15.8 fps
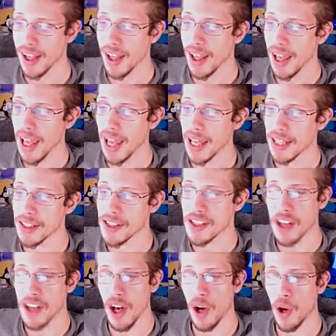And
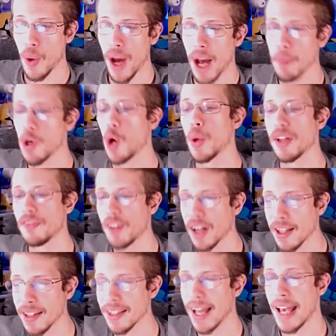so I'm going for a
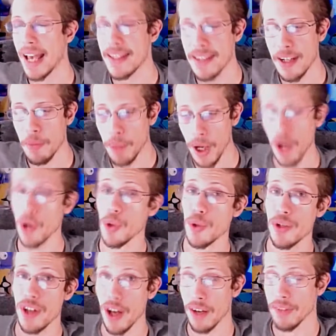classic
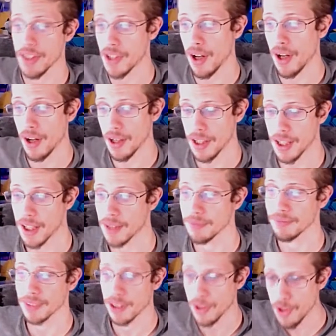pose of a dog here.
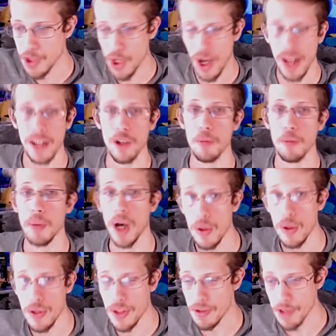Little triangle
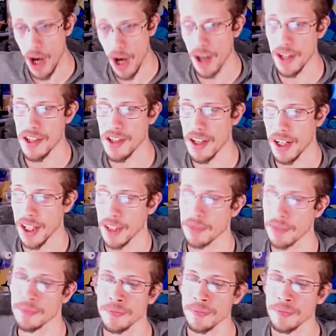pose, dog is sitting.